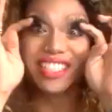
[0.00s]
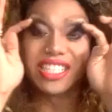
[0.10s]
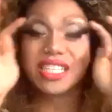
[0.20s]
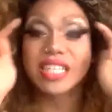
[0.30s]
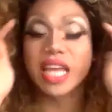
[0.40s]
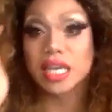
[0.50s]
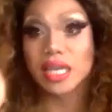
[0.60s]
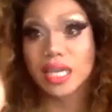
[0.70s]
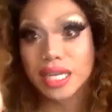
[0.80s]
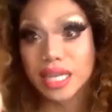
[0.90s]
just like
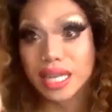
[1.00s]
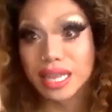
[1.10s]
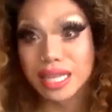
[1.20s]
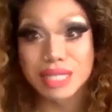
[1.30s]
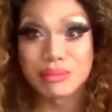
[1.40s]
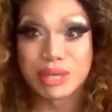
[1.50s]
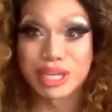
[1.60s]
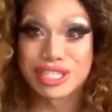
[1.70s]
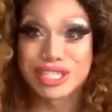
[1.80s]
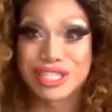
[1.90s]
this
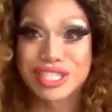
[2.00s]
bitch.